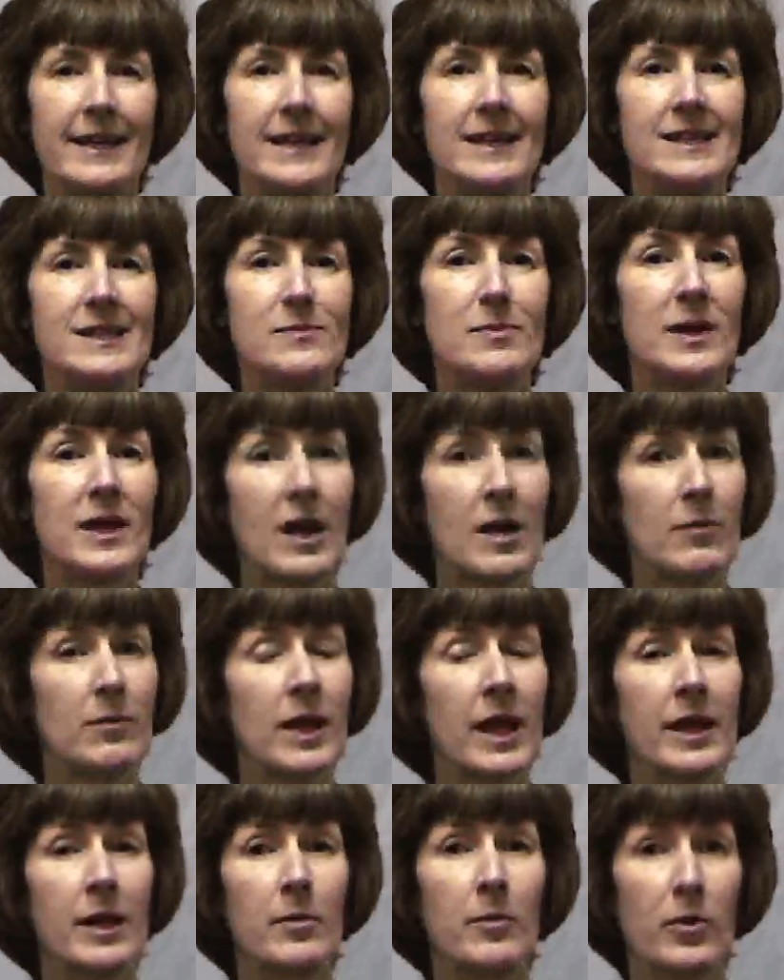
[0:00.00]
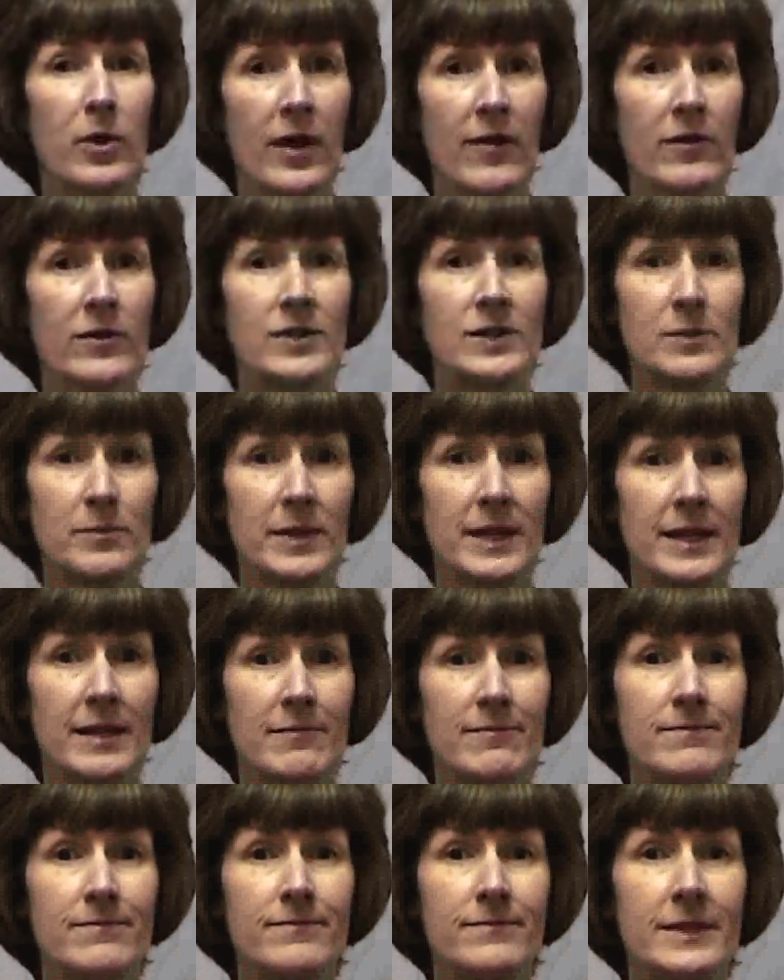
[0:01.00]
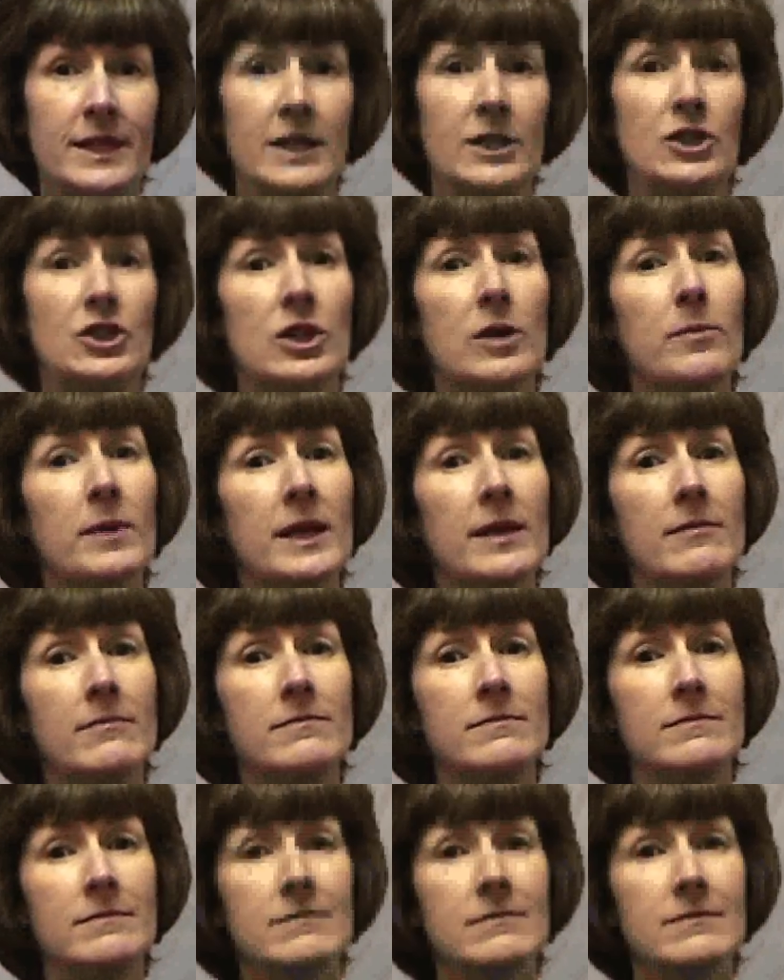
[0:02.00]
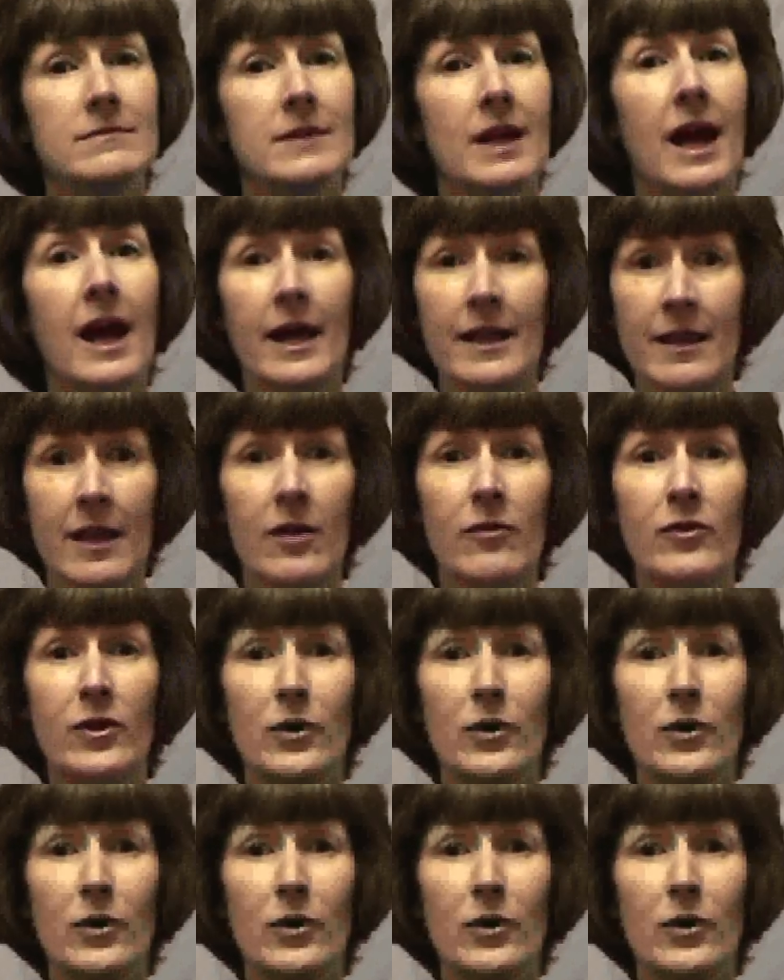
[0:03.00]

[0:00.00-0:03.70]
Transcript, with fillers: he's become like a brother to me. Jimmy, I love